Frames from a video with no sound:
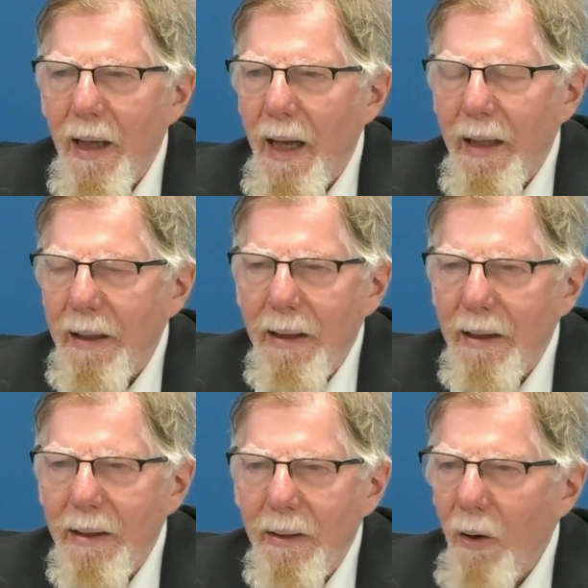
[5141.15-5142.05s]

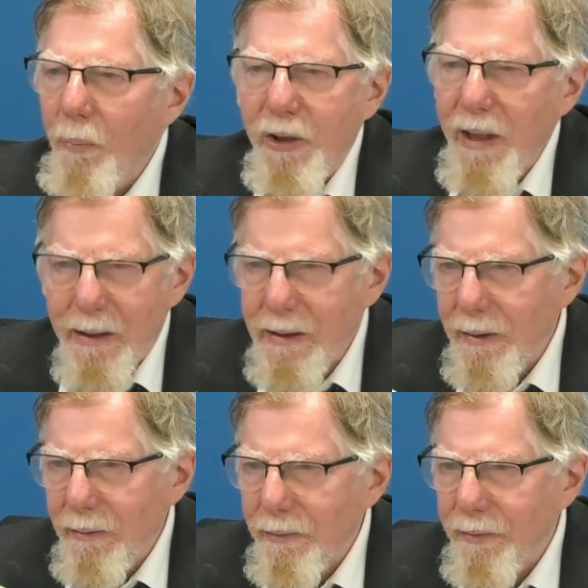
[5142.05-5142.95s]
any
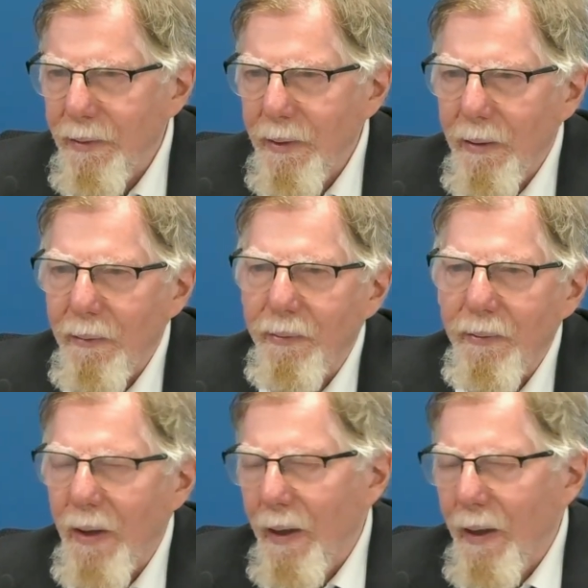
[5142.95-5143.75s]
objective of